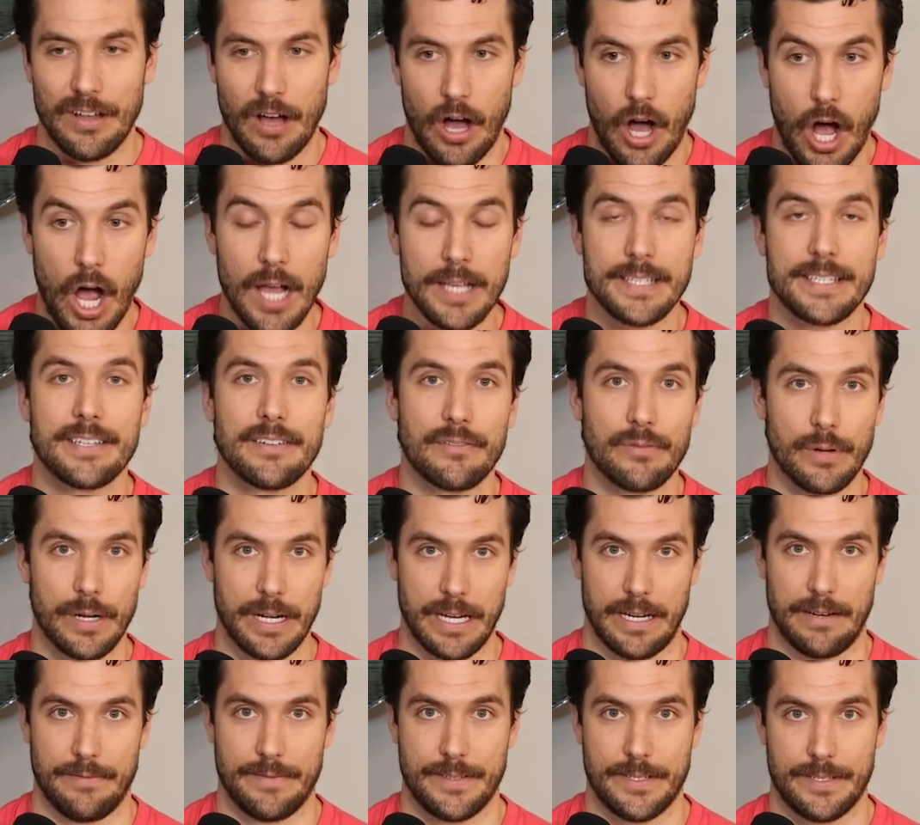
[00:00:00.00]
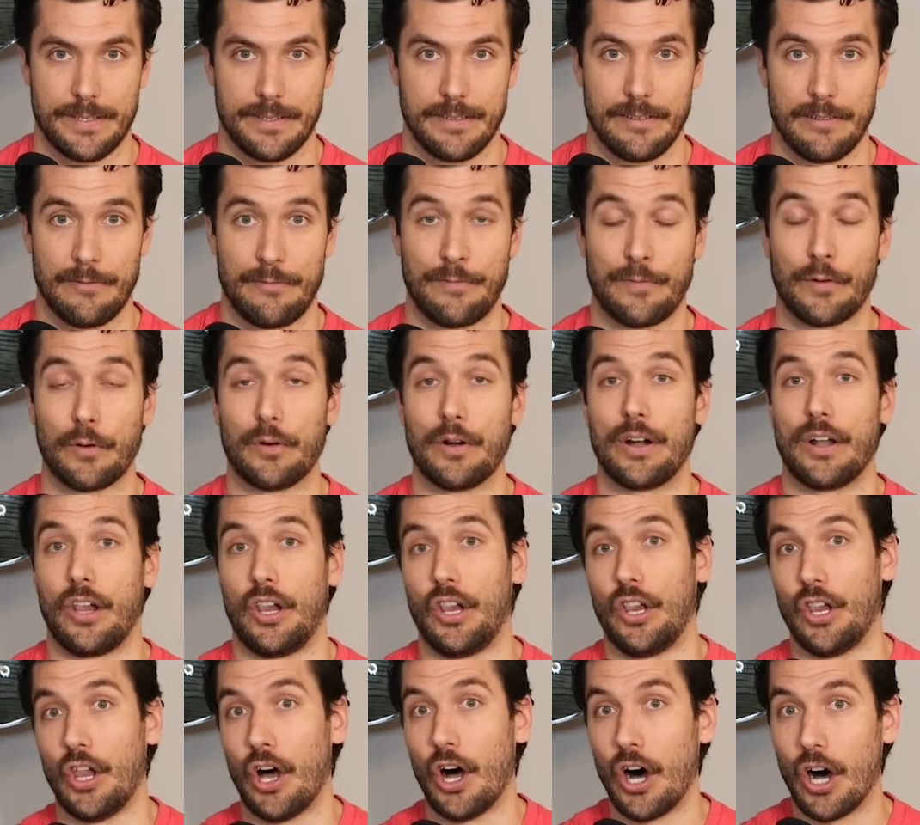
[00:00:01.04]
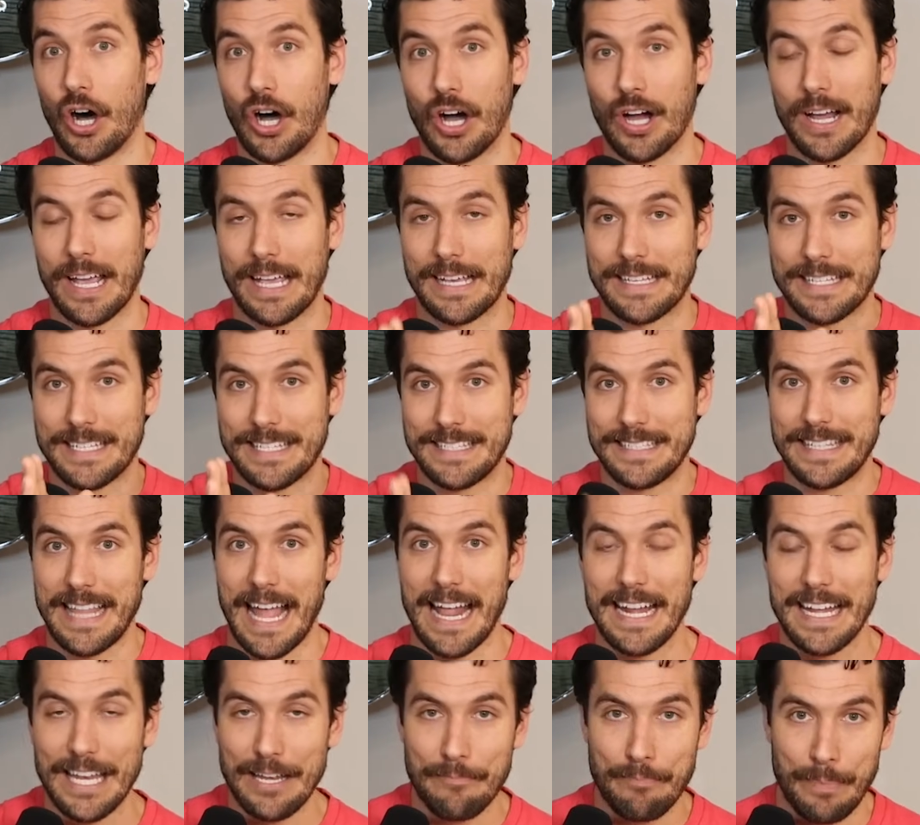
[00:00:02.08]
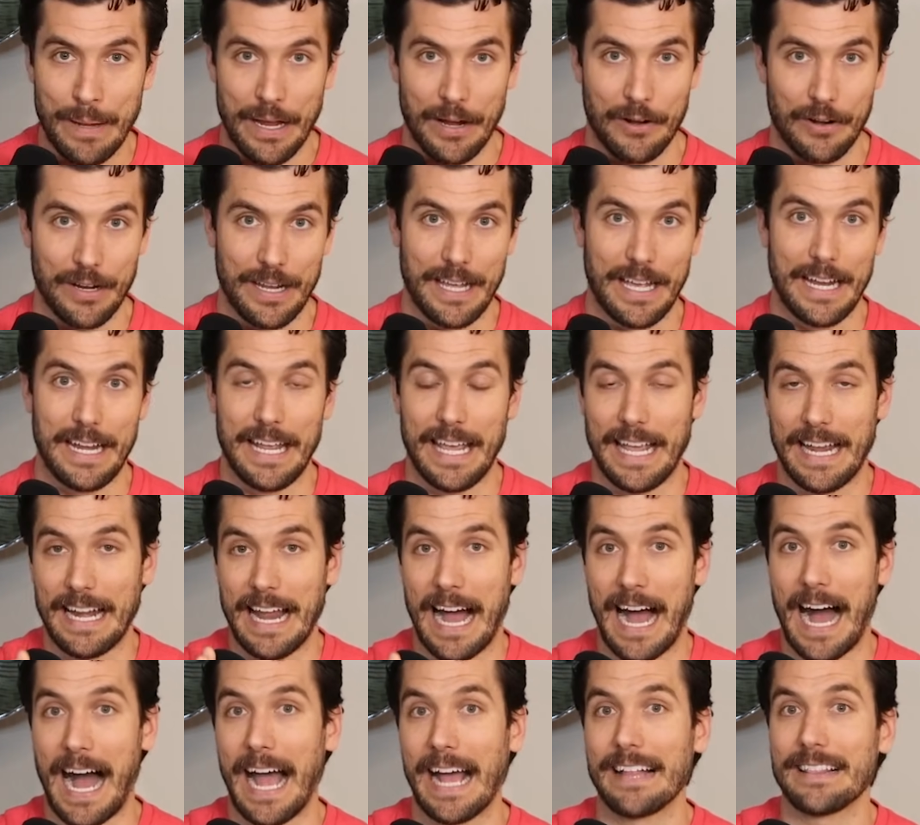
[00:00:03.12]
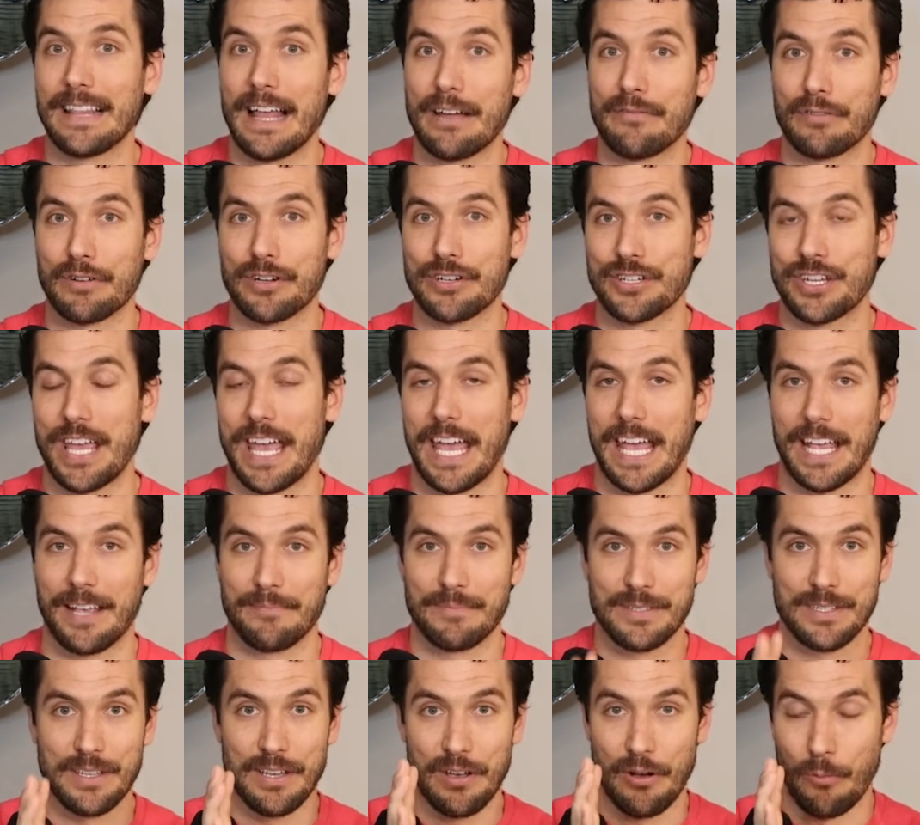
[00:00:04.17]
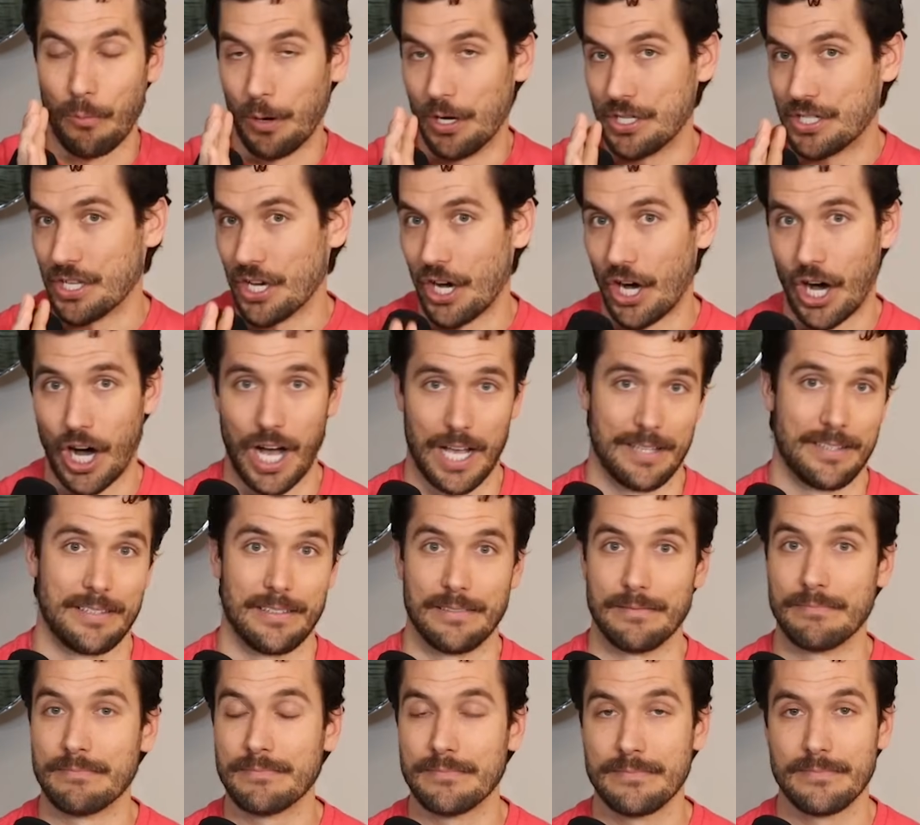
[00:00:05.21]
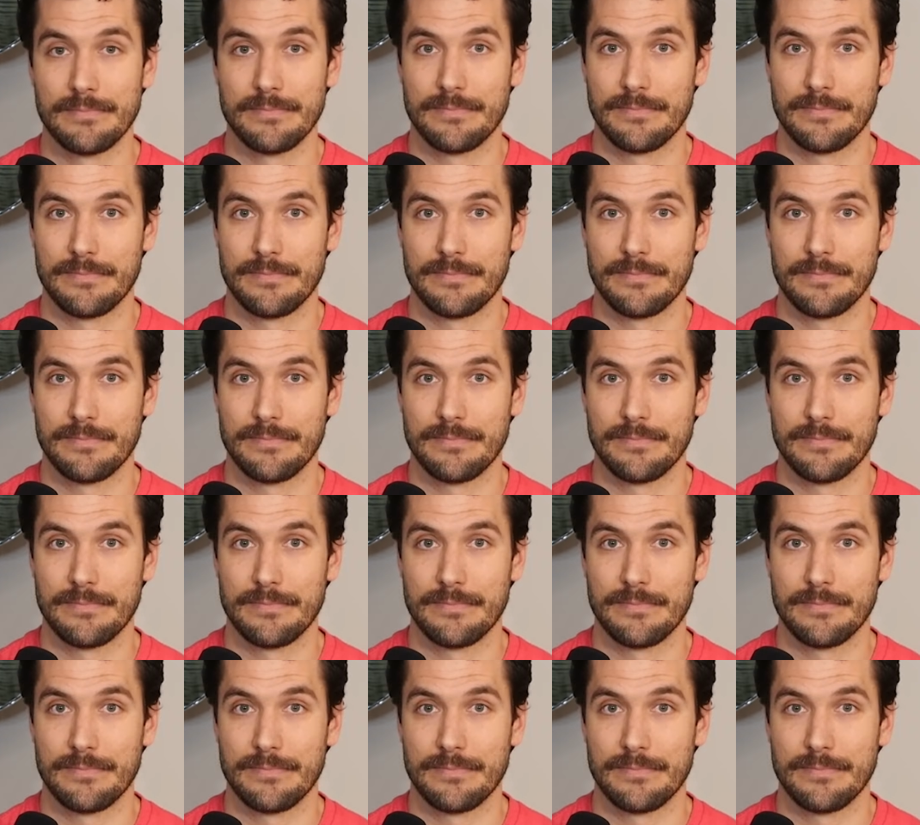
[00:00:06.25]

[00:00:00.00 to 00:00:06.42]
Austin Reaves for a long extended period in high leverage games was awesome.